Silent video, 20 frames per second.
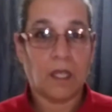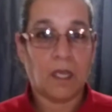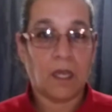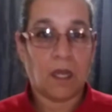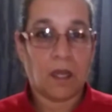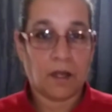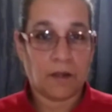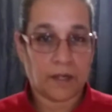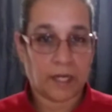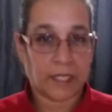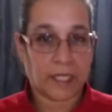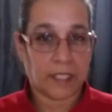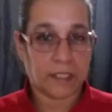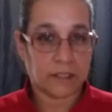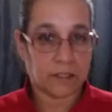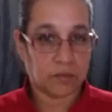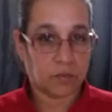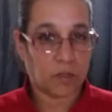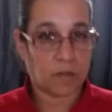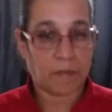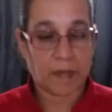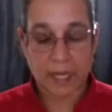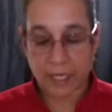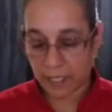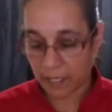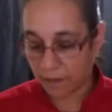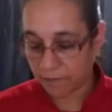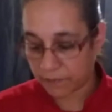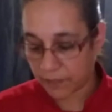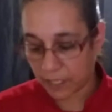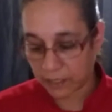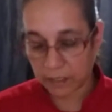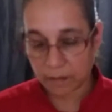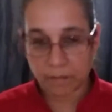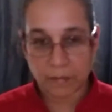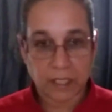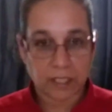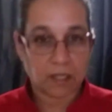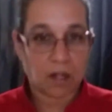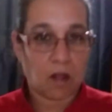Alright guys, we're back. I've got the
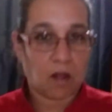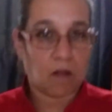meat all